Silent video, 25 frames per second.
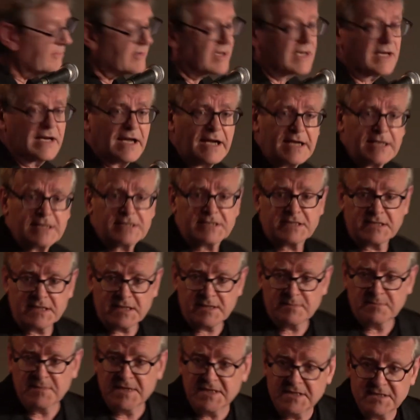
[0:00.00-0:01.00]
glassy,
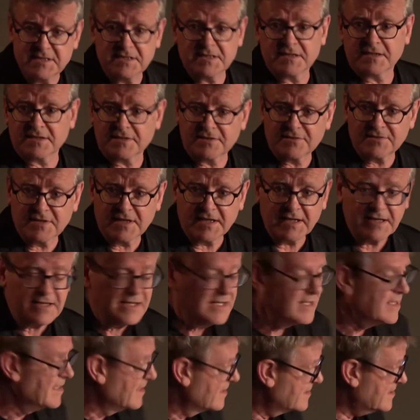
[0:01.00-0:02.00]
Miesian thing.
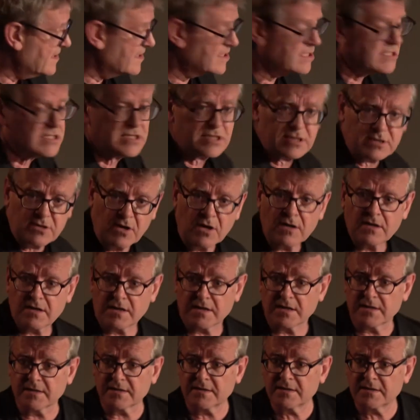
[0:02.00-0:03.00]
It's a solid,